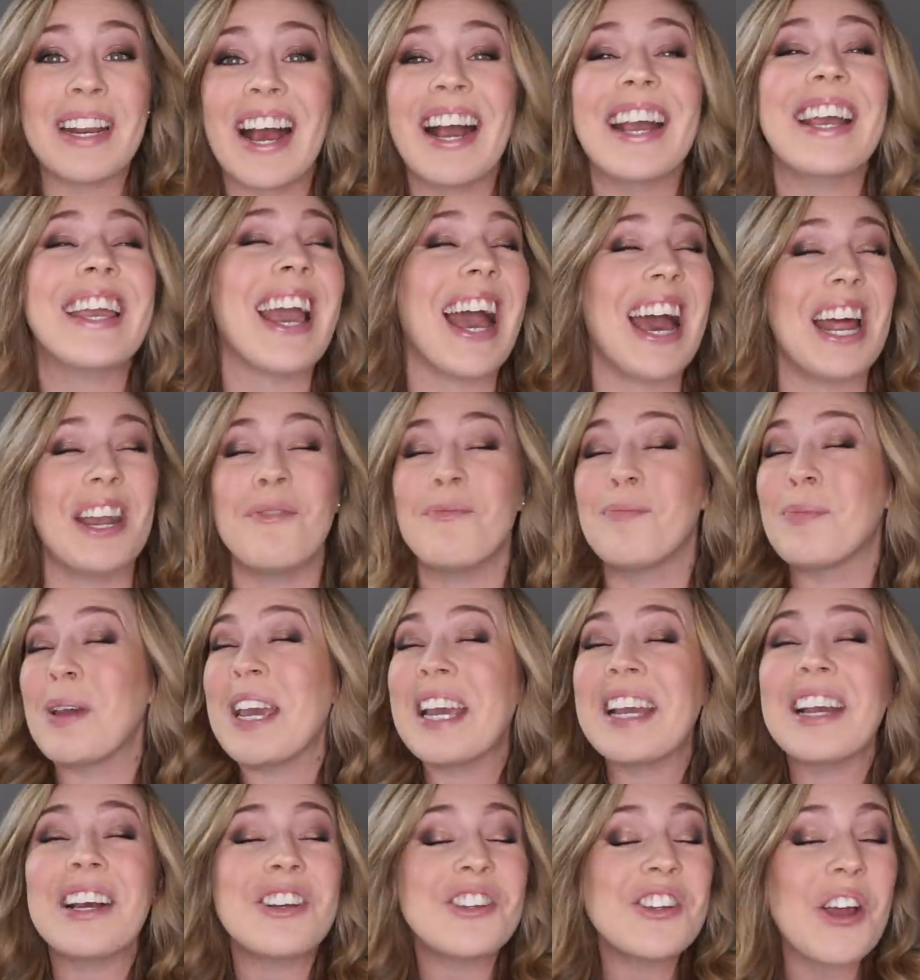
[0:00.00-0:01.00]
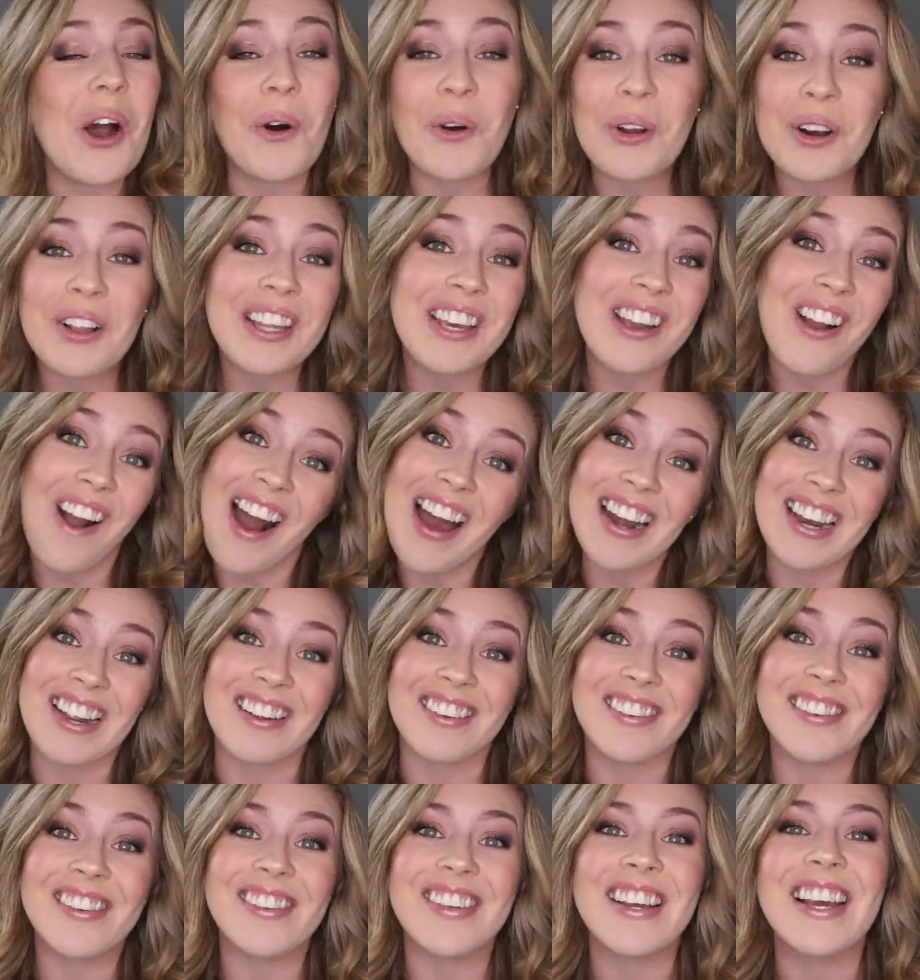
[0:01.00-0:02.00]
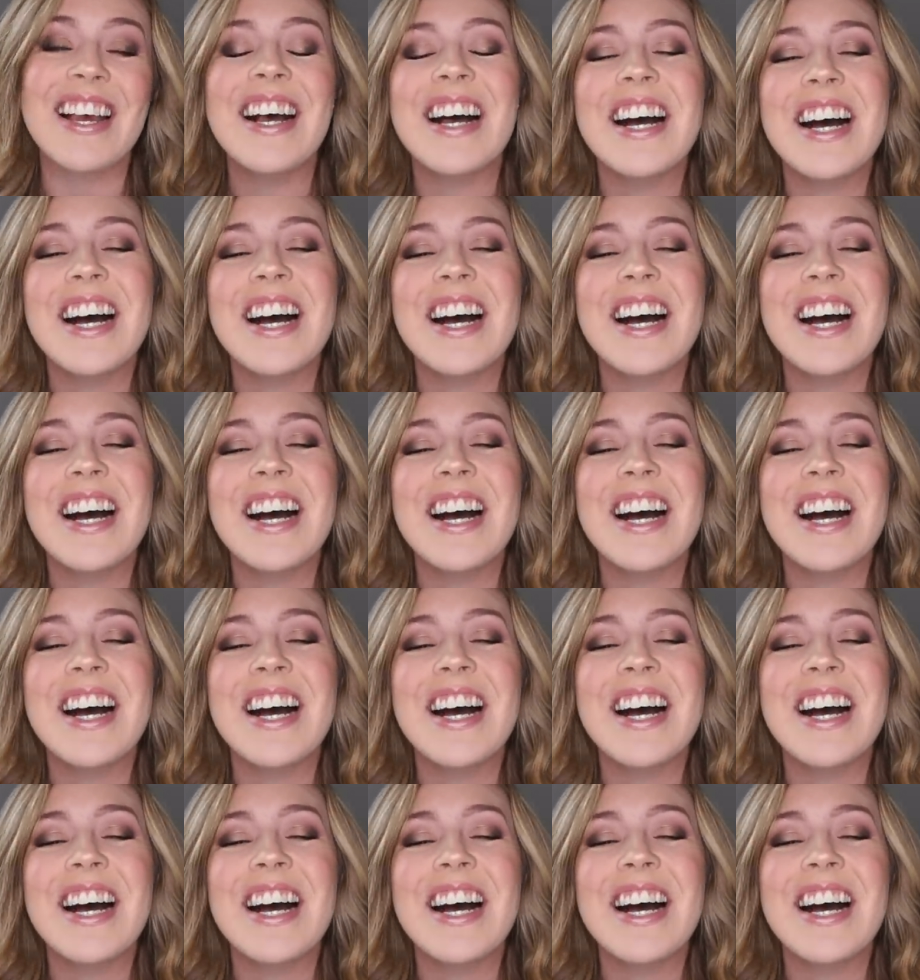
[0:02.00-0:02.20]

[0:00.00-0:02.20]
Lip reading: again, being totally honest,